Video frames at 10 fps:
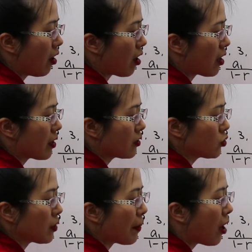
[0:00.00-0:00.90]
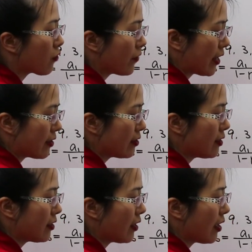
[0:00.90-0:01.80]
r to the power of
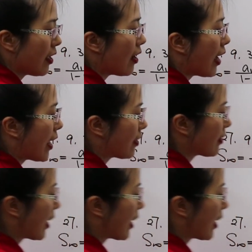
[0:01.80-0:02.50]
n, and